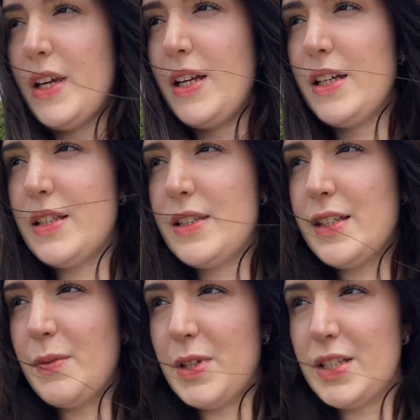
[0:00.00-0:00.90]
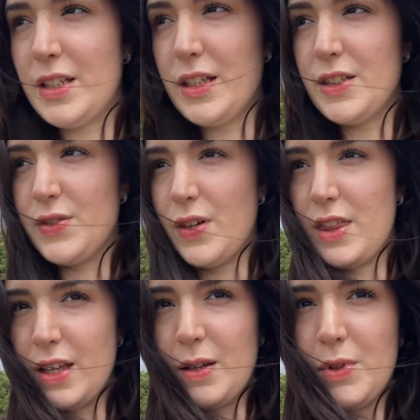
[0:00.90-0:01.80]
It's a bit chilly, so I
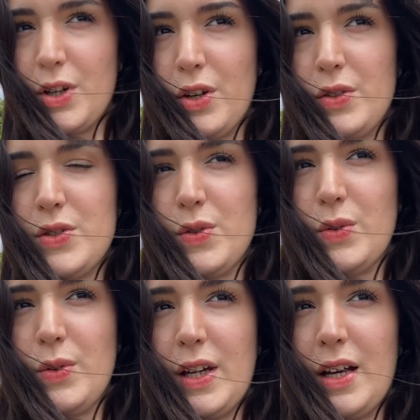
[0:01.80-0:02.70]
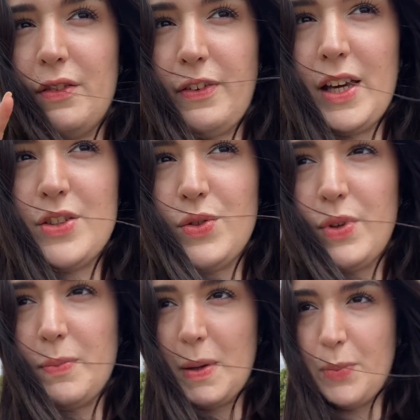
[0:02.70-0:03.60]
think I'm gonna go to a cafe to
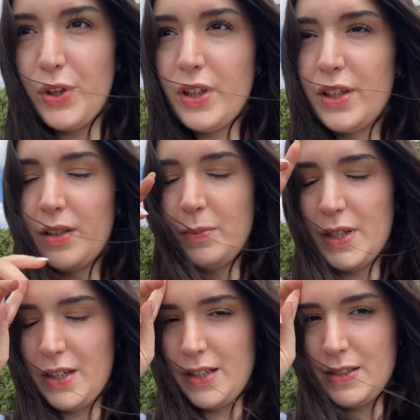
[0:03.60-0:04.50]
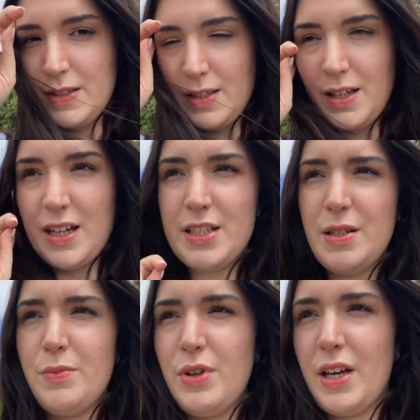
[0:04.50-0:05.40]
read my book, because I
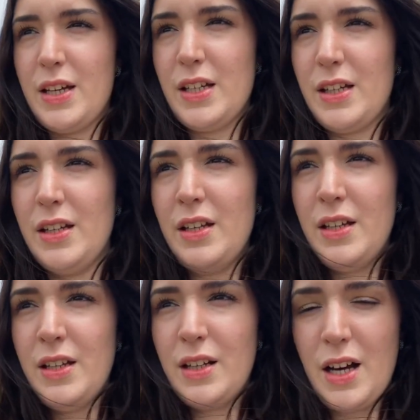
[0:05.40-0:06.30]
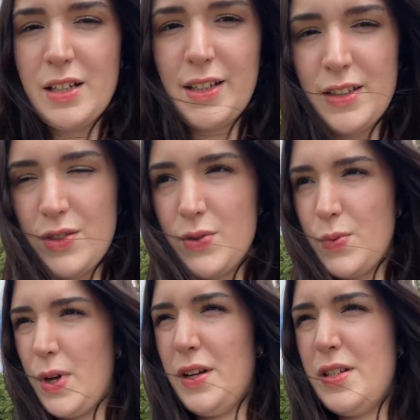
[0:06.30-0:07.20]
didn't bring any cardigans or
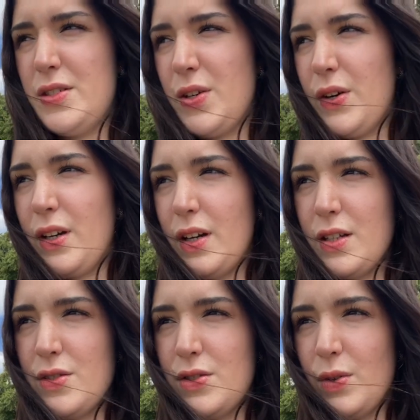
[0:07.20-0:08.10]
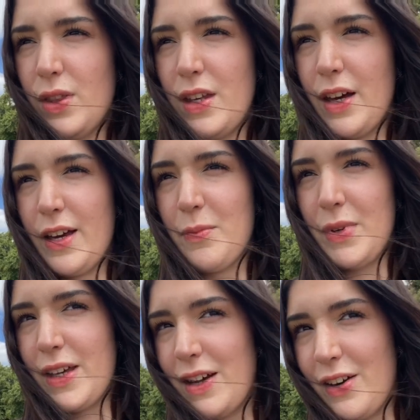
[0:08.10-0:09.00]
sweaters, so I don't think I can
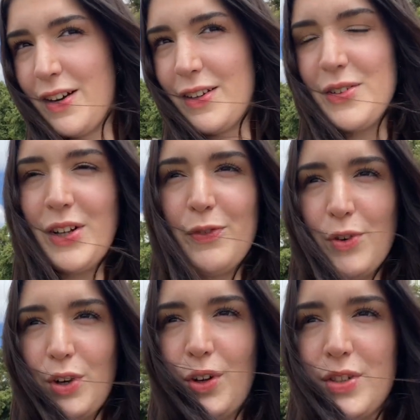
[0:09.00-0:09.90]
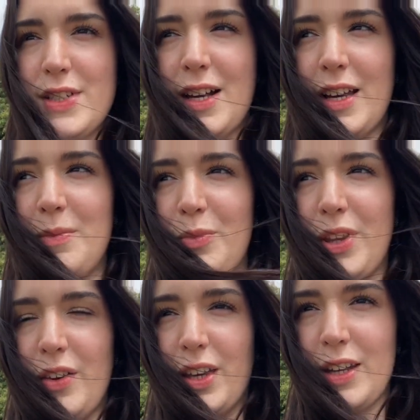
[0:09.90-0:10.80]
be here for a long time
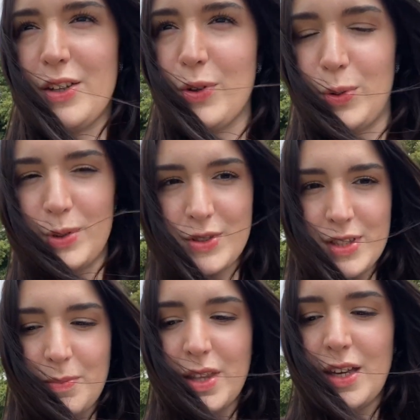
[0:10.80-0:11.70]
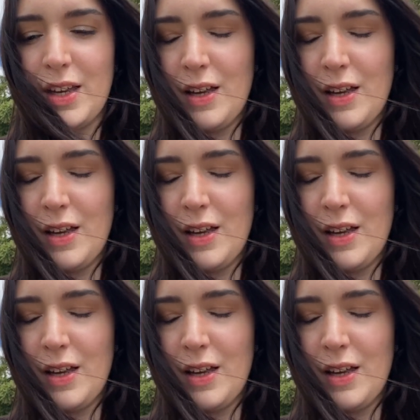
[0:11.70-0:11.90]
without getting a cold or something.